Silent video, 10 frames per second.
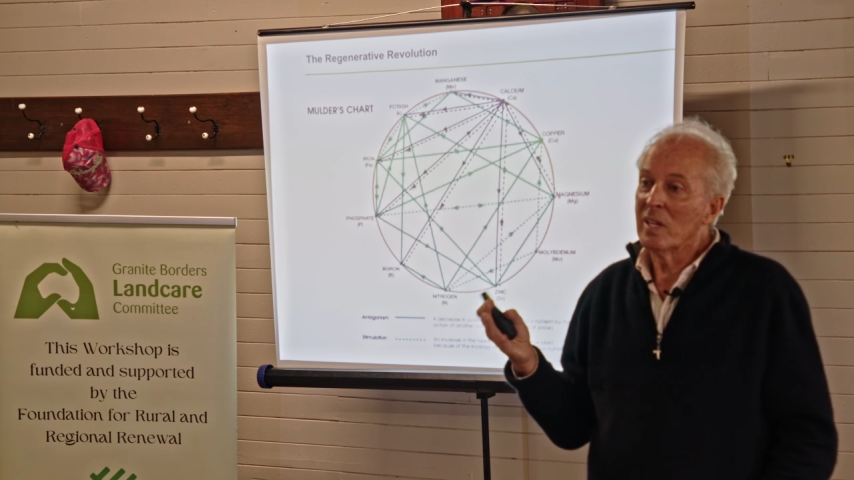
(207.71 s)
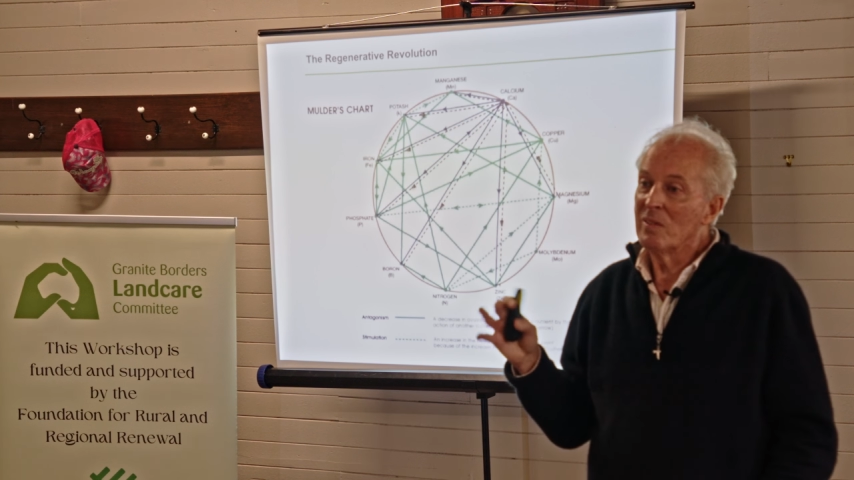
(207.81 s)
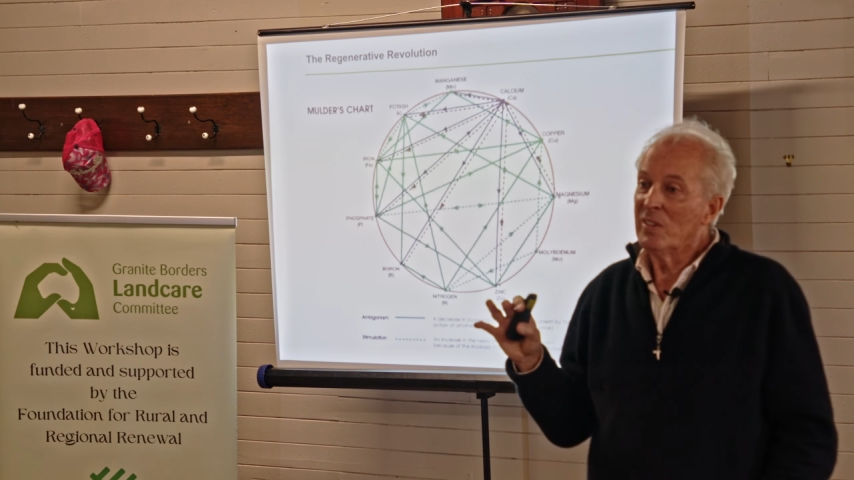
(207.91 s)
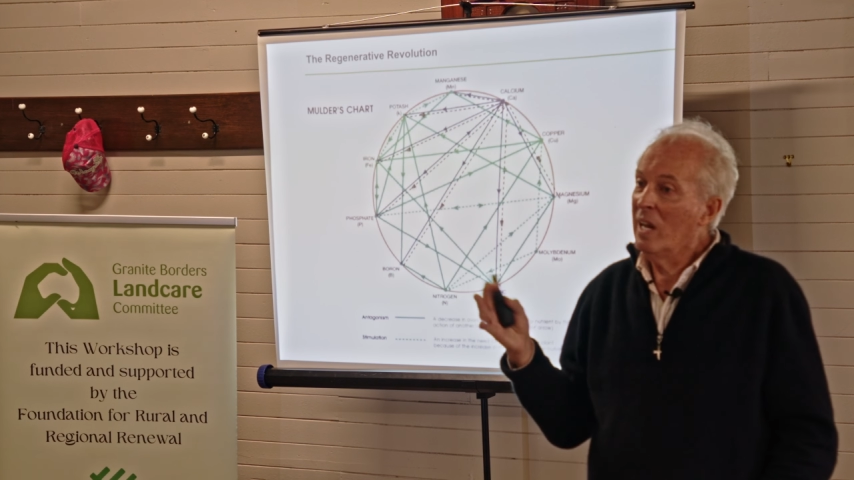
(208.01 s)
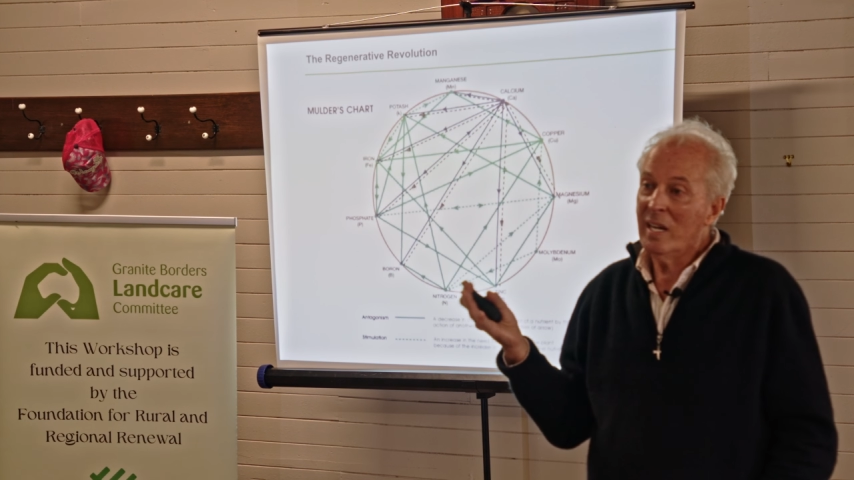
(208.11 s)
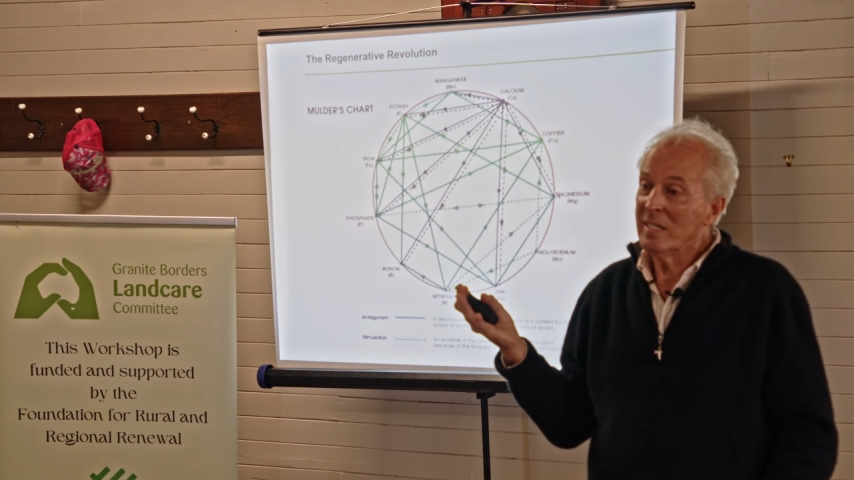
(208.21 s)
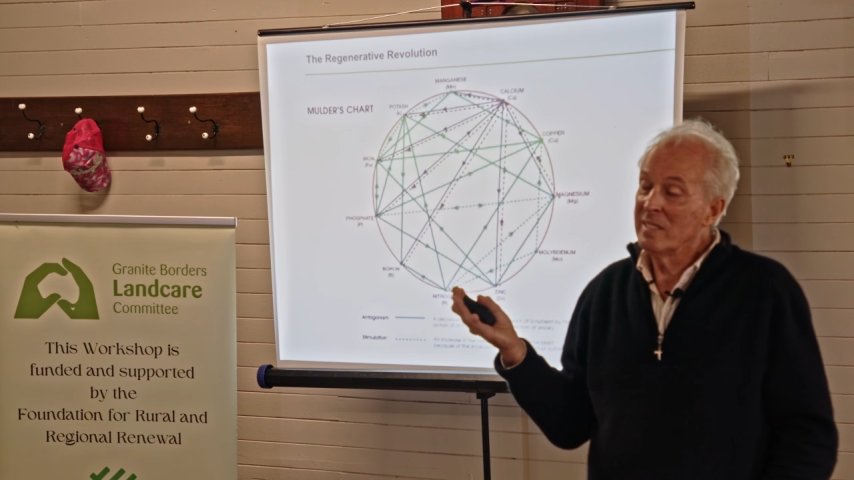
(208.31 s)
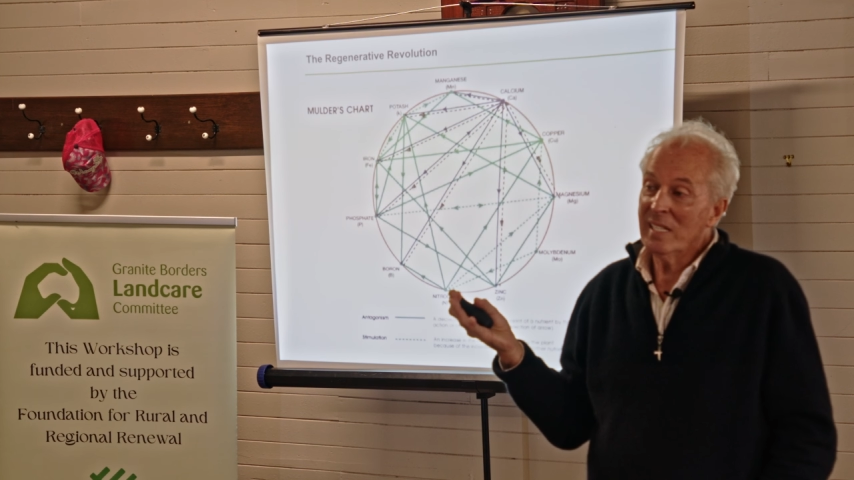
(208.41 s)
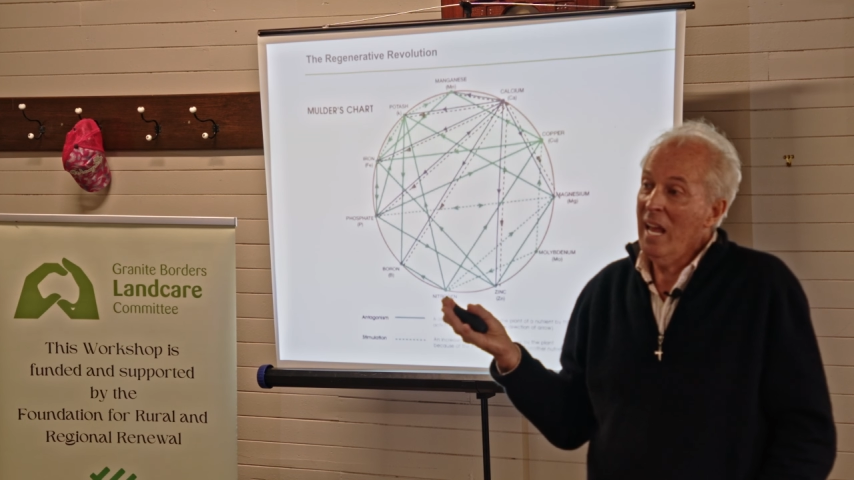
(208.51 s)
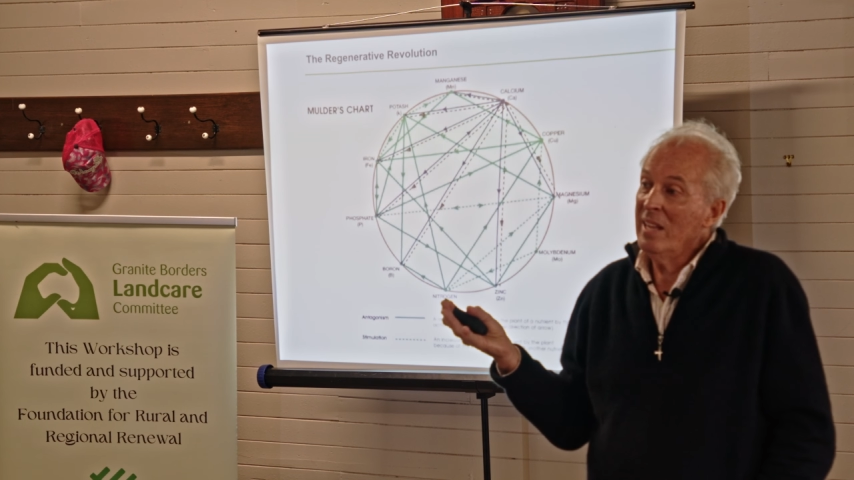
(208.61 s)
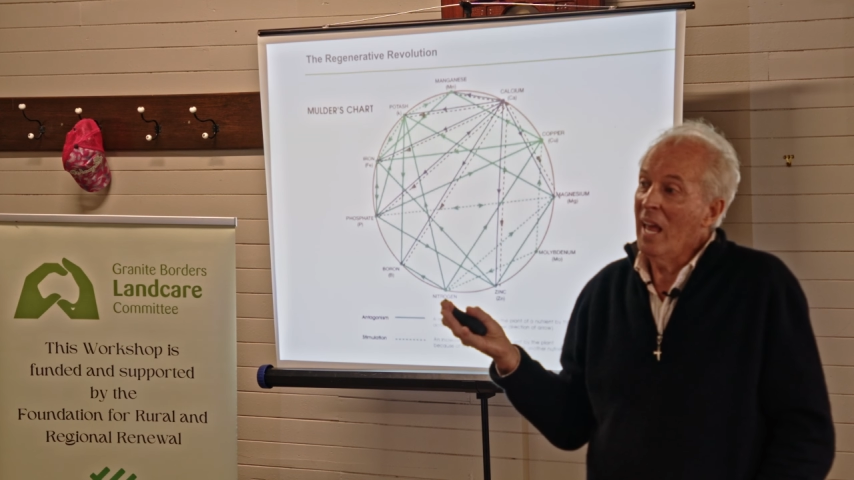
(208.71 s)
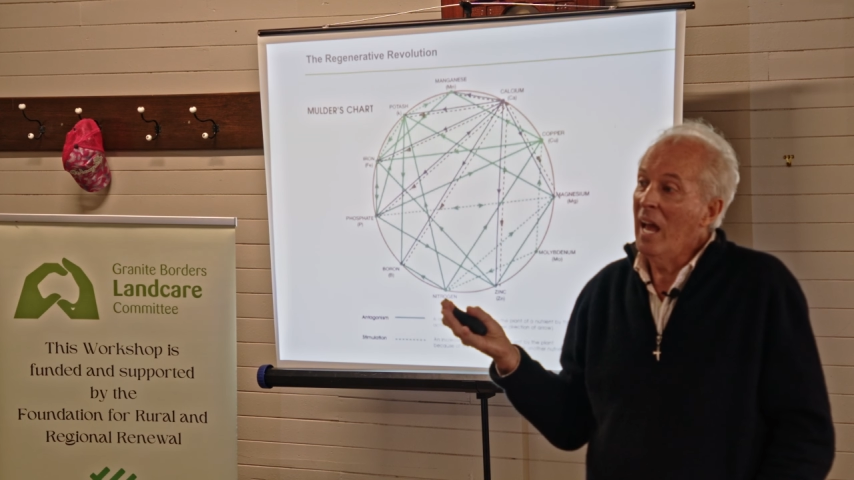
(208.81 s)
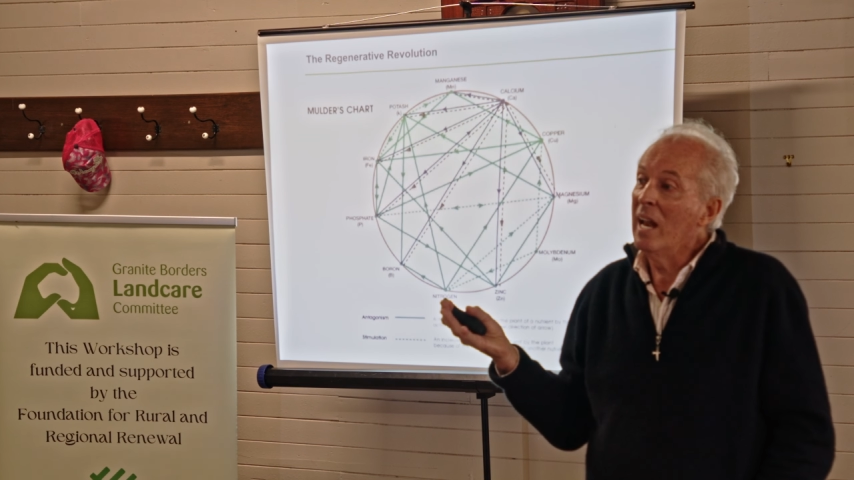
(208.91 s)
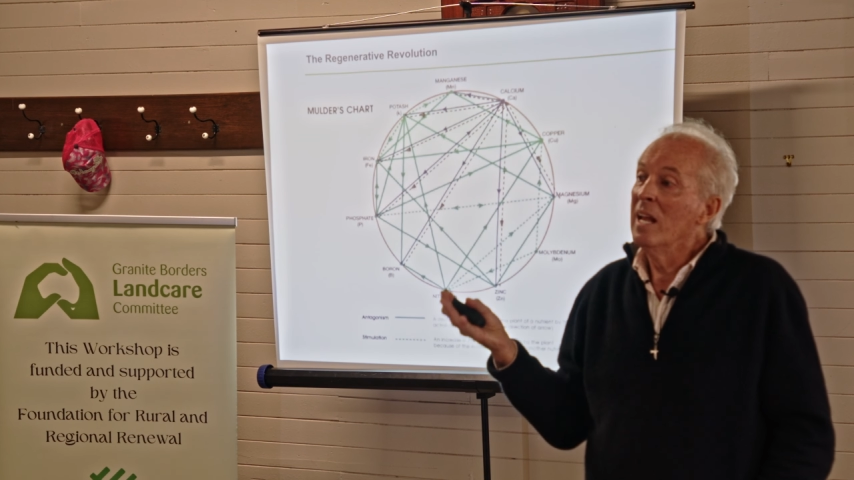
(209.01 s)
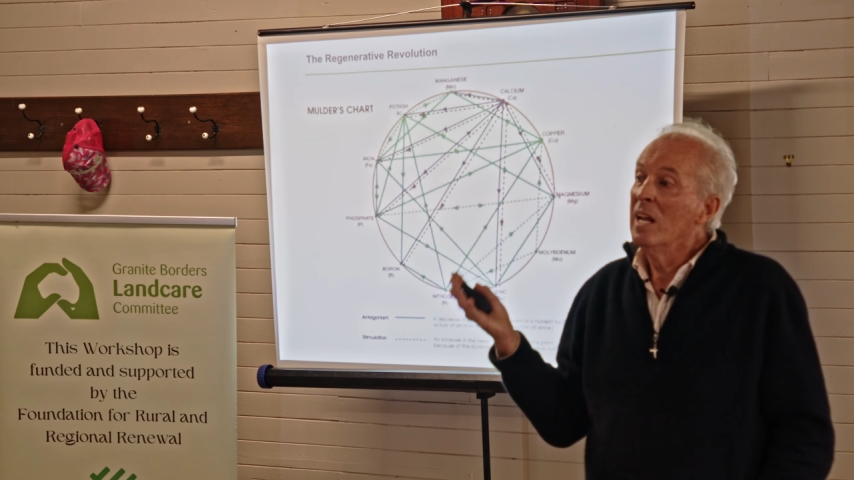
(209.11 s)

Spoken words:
And if you don't understand that,